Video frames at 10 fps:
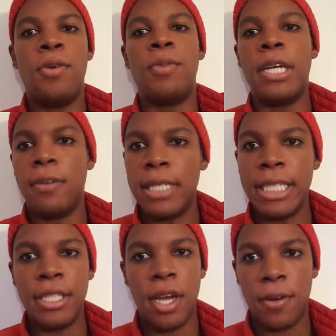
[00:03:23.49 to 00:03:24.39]
we
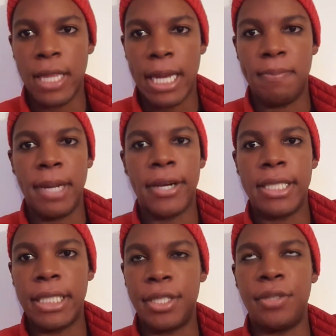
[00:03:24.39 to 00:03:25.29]
already know that
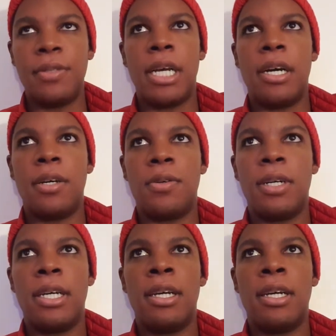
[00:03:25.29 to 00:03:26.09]
Mary, Did You Know?